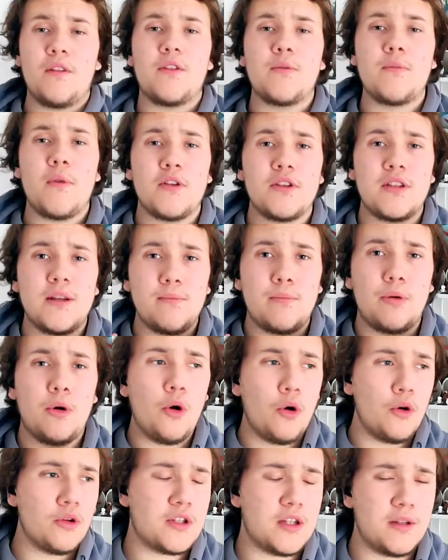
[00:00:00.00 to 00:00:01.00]
of the most
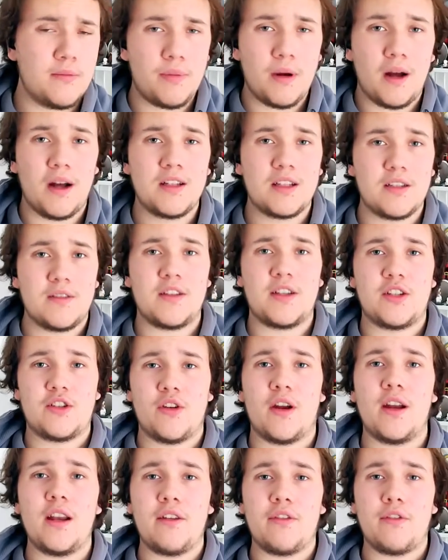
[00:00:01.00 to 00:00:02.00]
important parts of this
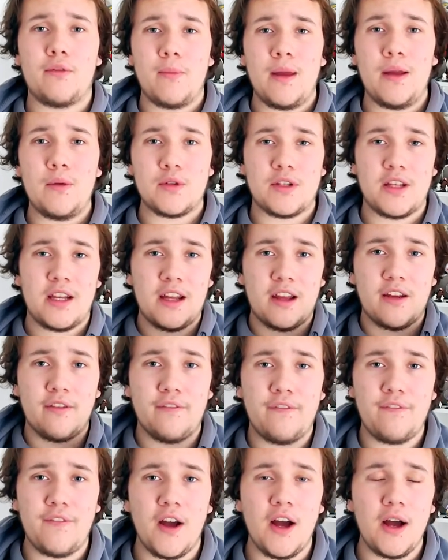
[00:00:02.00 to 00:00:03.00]
trailer for me was that it
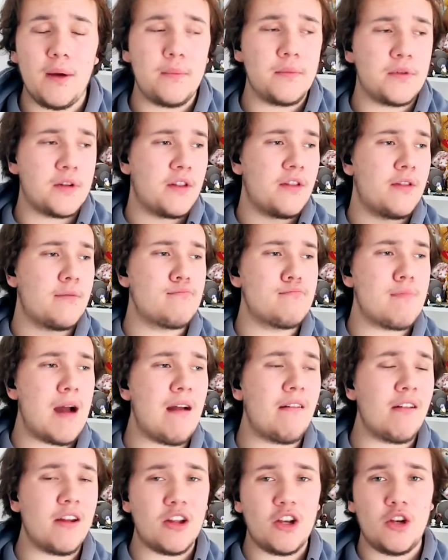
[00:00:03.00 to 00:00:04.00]
confirmed that
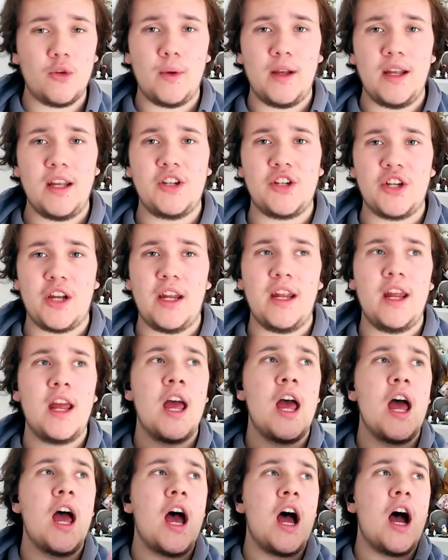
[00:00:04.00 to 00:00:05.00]
Mario and Luigi
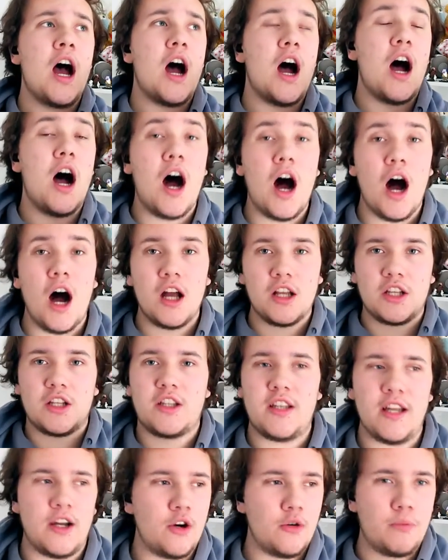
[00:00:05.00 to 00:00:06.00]
are
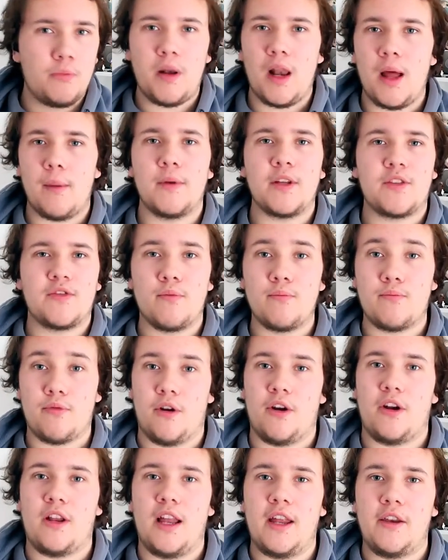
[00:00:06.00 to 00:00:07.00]
still plumbers from
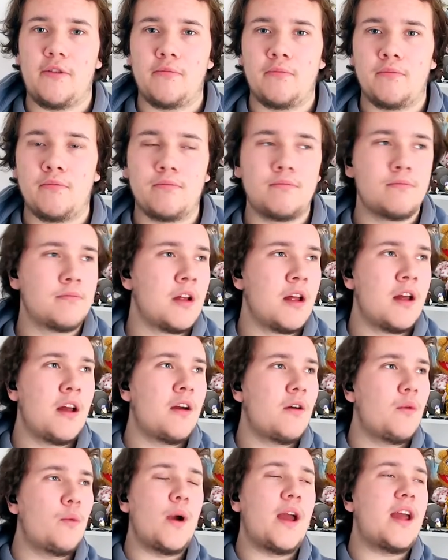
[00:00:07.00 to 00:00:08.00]
Brooklyn.
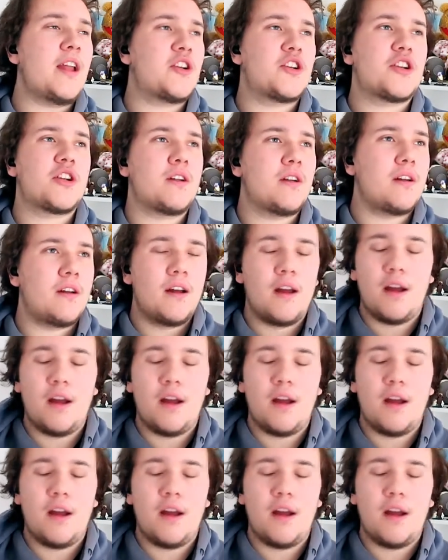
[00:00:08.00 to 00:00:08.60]
Which,